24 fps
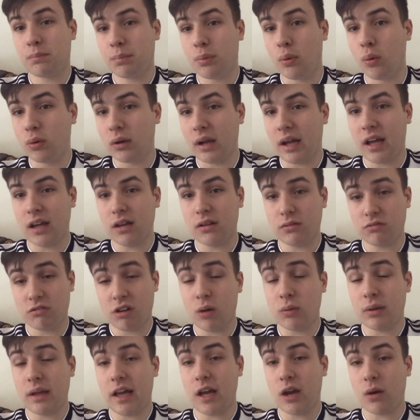rolled
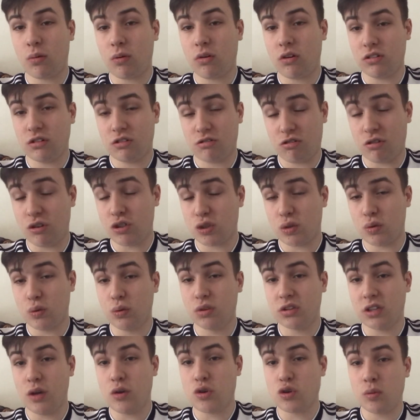out across
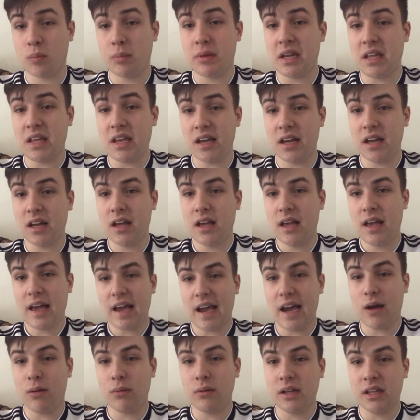all social media
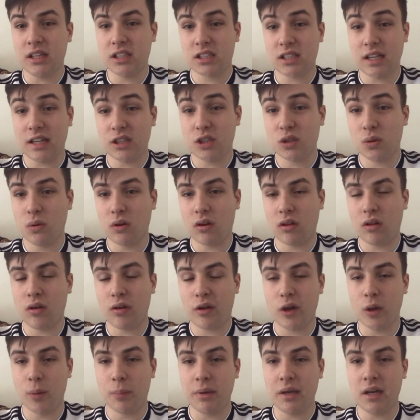outlets at 2
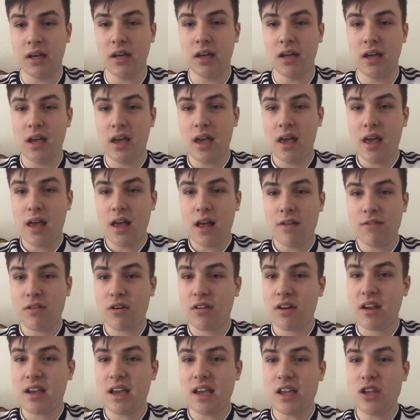o'clock, it'll be a
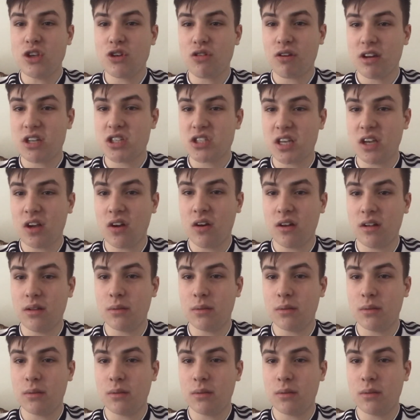very interesting